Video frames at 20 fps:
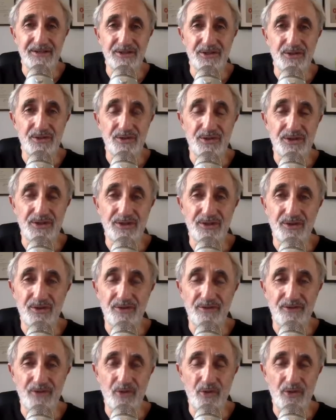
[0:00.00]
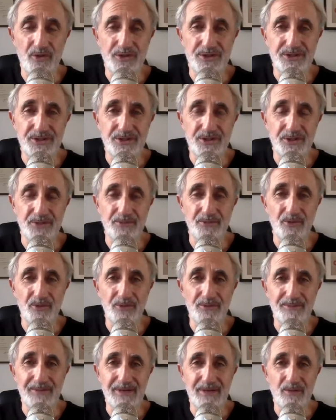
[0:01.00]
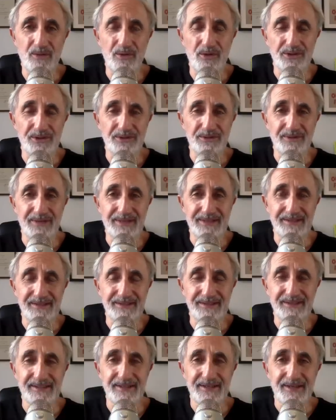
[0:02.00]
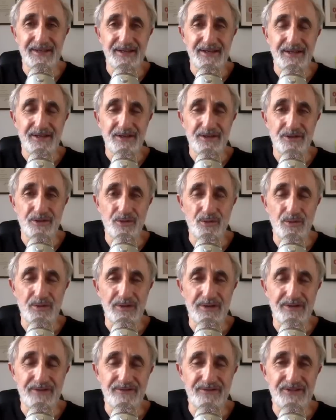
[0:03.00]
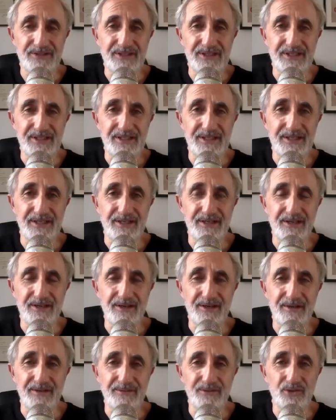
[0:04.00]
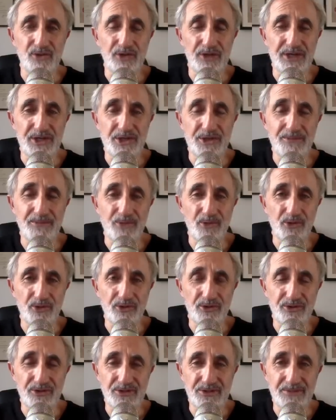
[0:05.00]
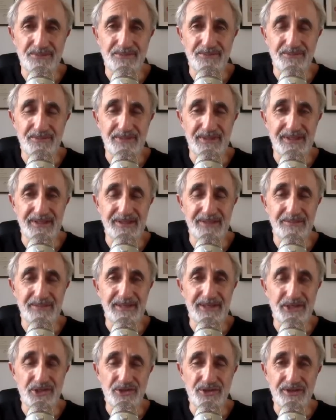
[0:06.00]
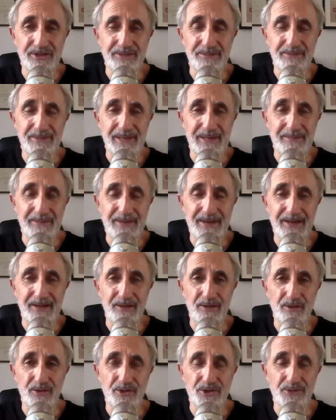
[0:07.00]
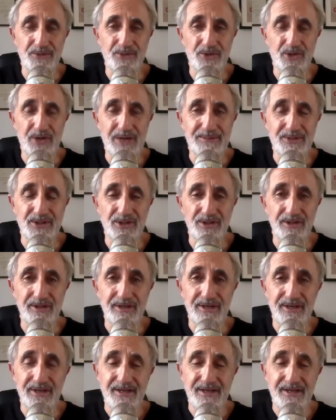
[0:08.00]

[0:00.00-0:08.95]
You can, of course, support my work directly through one of the donation portals, be it Patreon, PayPal, or Subscribestar.